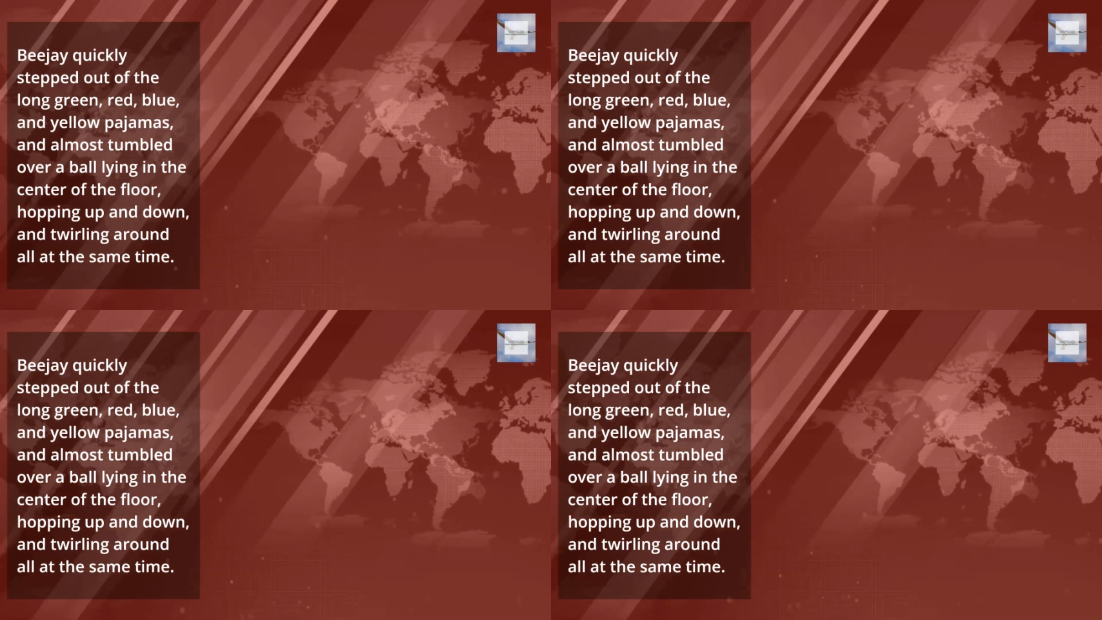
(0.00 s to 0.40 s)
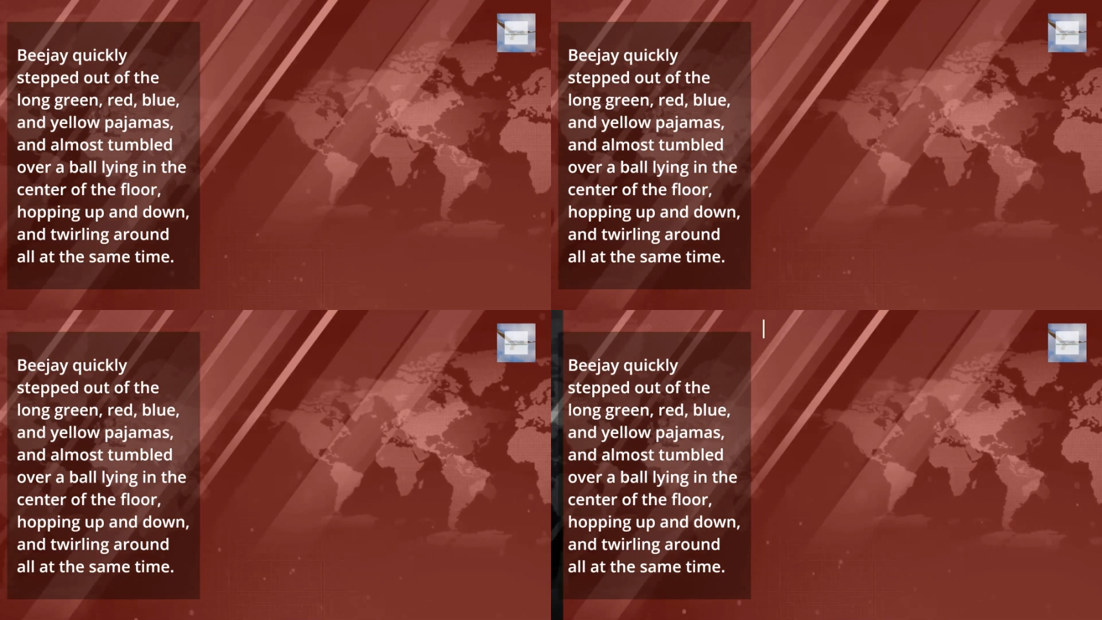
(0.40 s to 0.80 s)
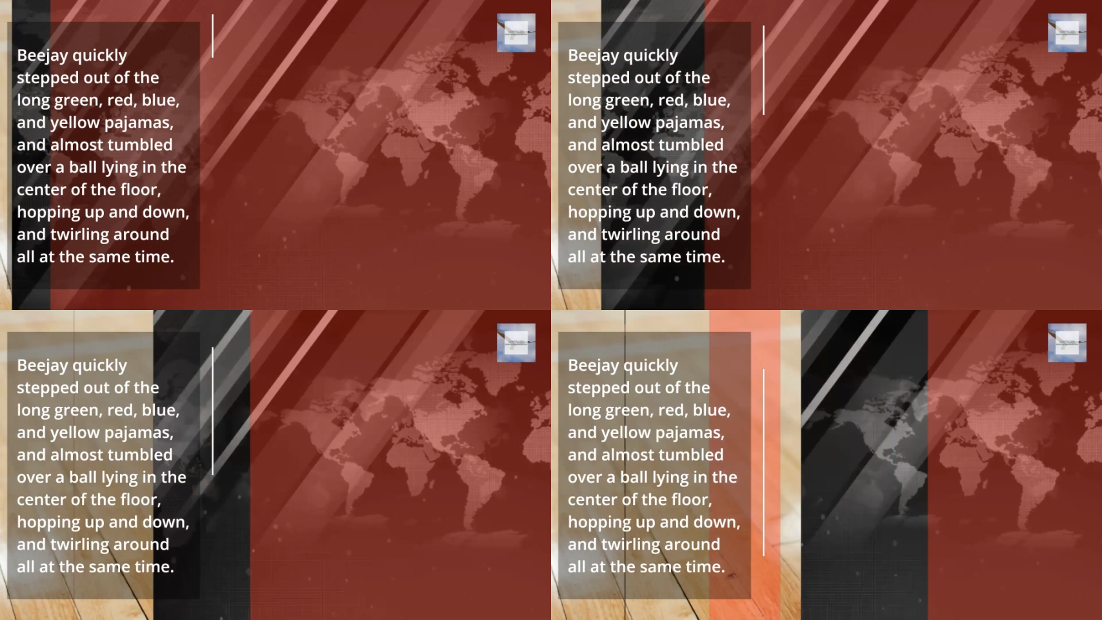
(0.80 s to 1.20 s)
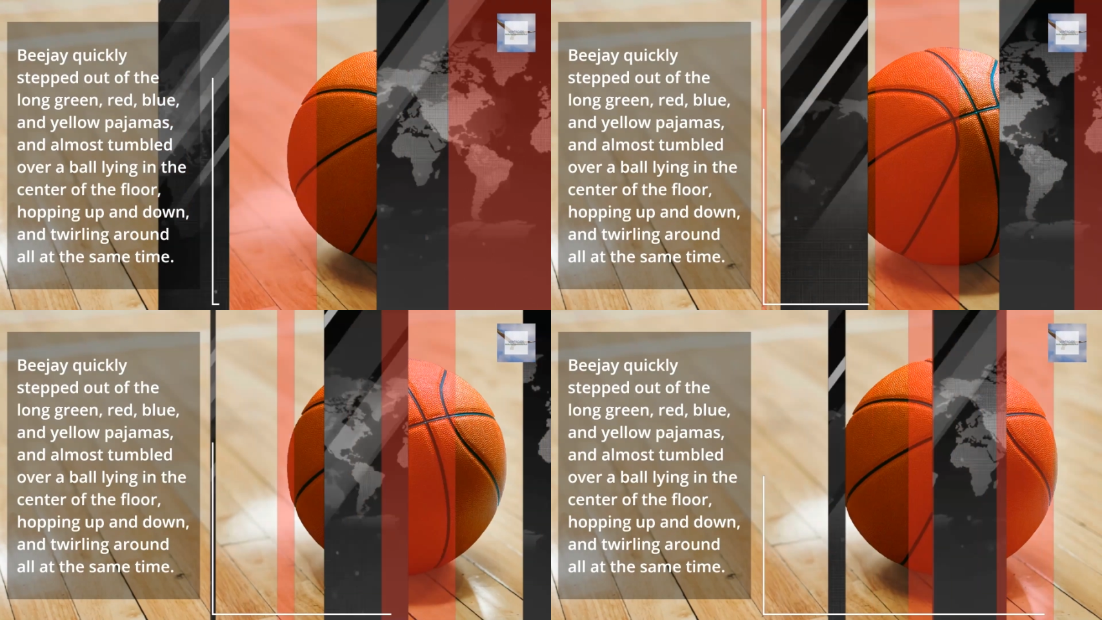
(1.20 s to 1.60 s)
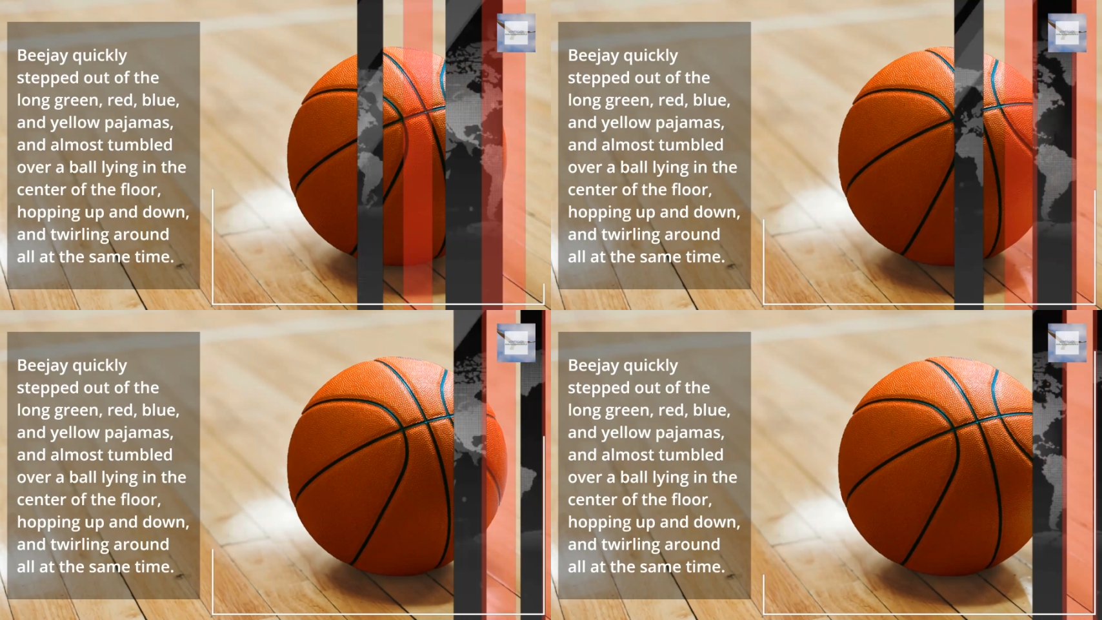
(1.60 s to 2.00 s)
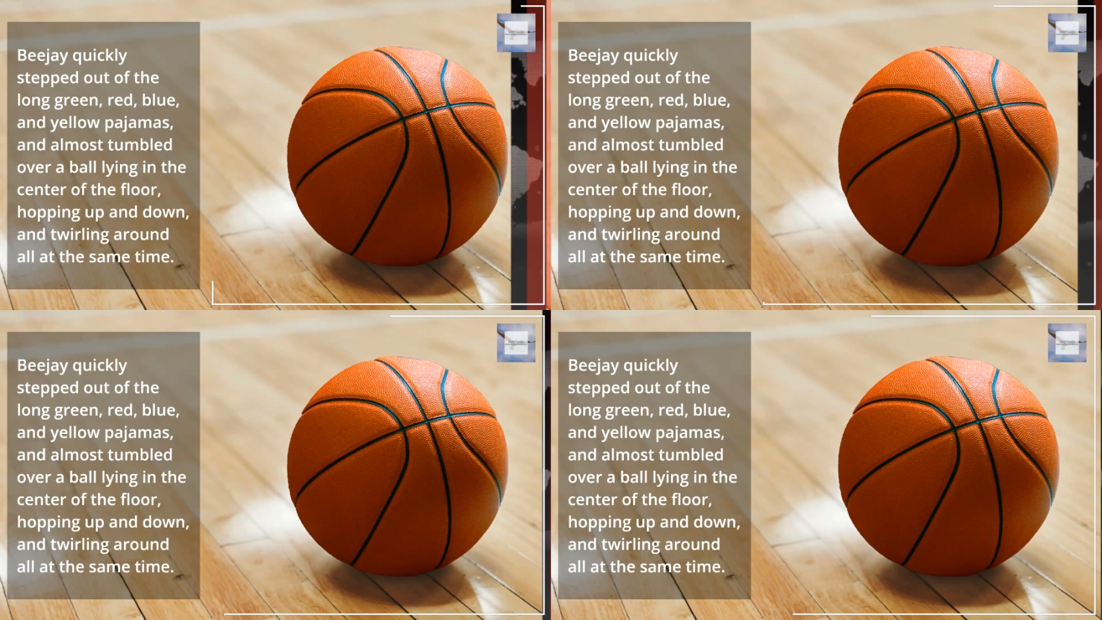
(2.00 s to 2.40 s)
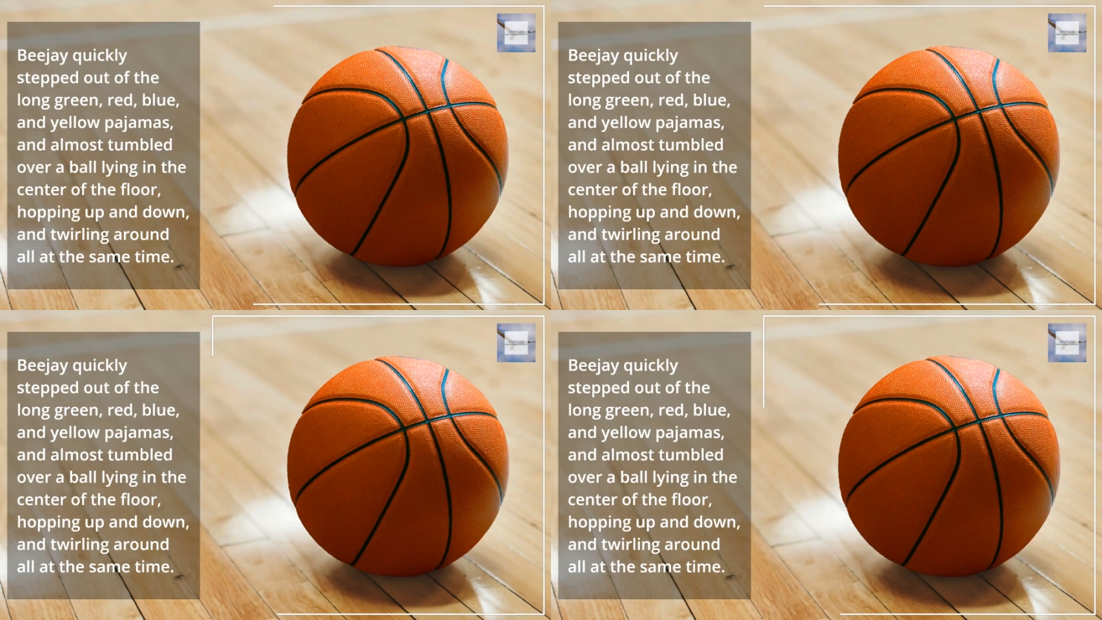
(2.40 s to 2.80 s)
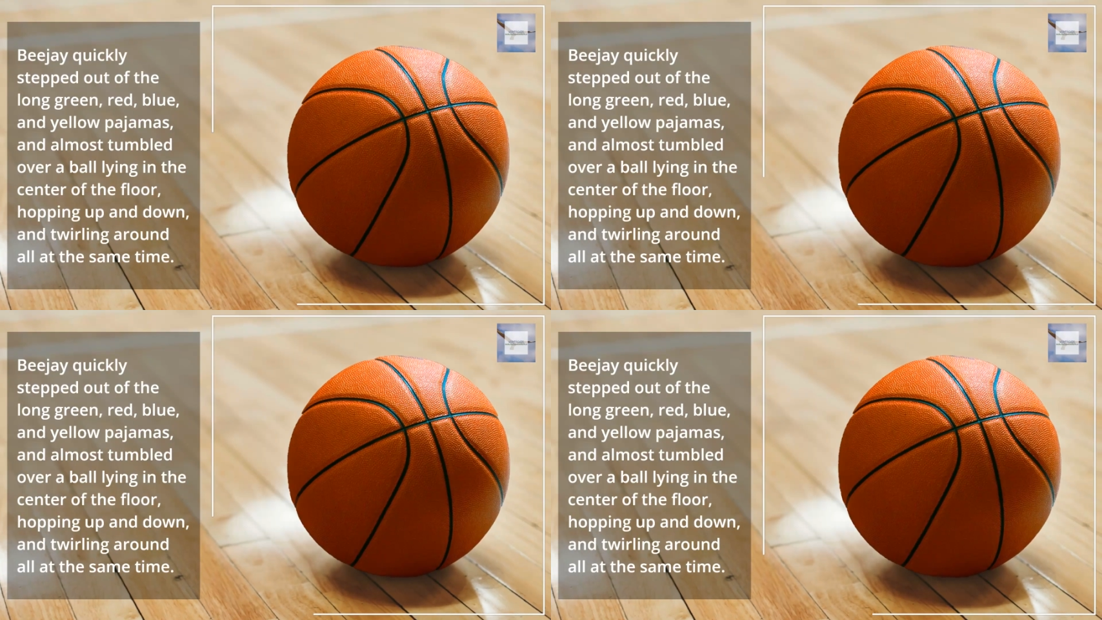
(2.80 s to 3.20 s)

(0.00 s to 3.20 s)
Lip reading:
(no speaker visible)